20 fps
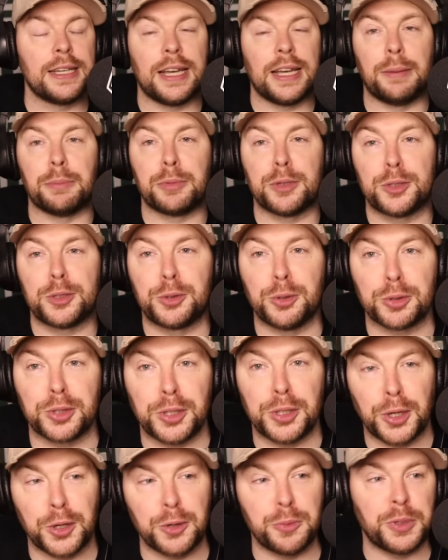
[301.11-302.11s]
I'm going to talk to
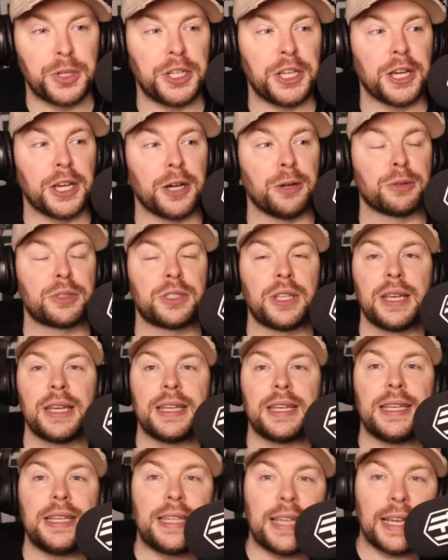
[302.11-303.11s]
nobody else.
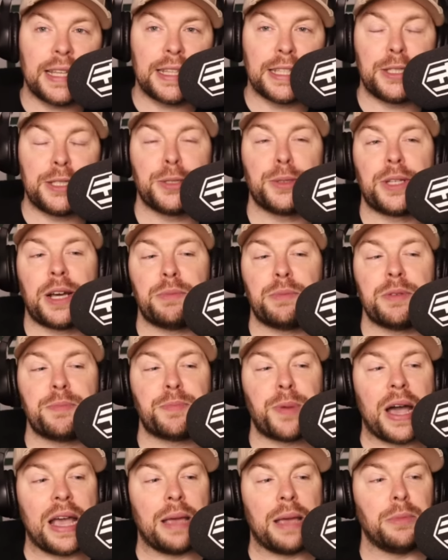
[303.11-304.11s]
Get the deal done with
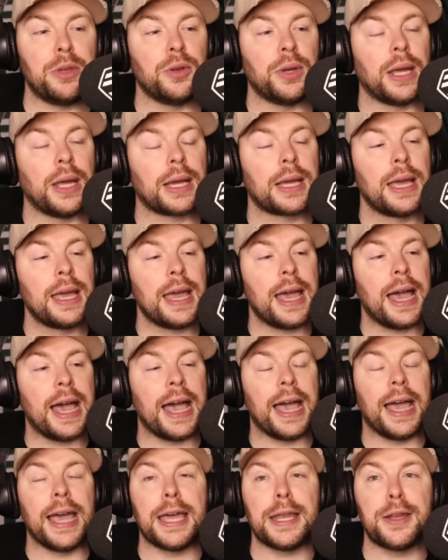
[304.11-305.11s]
Bayern Munich,
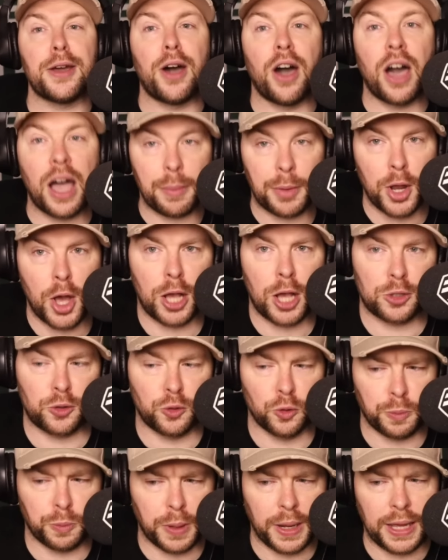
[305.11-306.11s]
and I'm an
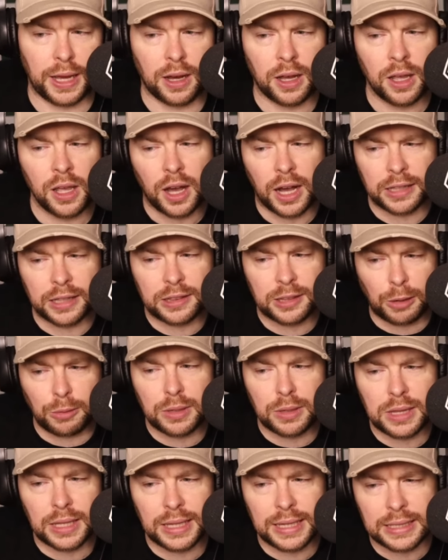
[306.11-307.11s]
Arsenal player. I don't
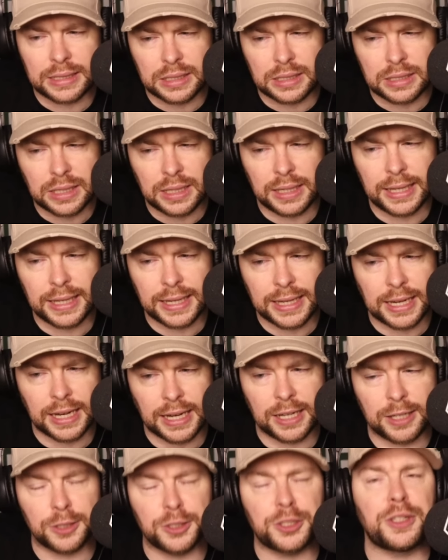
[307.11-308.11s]
think it's as
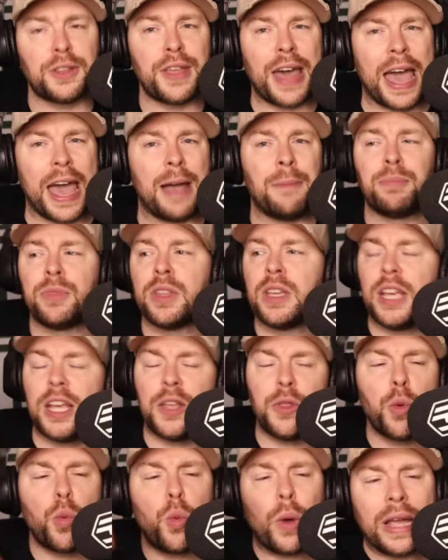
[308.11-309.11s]
clear-cut as that
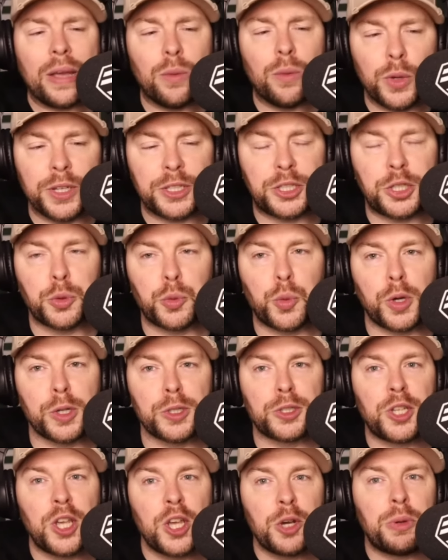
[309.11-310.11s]
in the way in which it
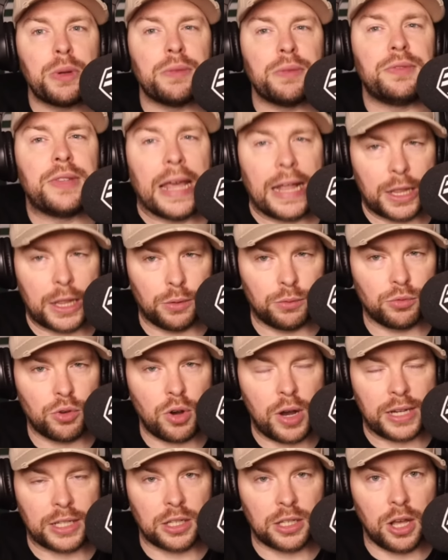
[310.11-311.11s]
was with Declan
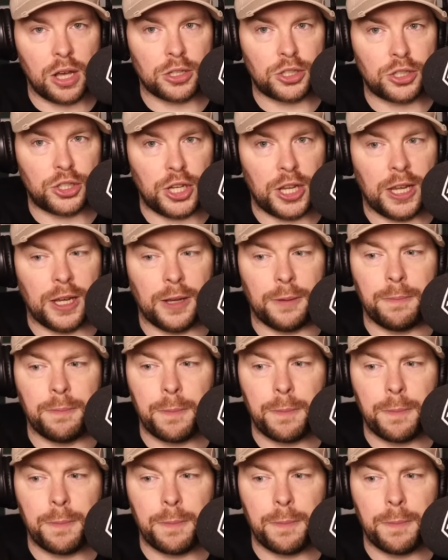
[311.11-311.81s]
Rice last year.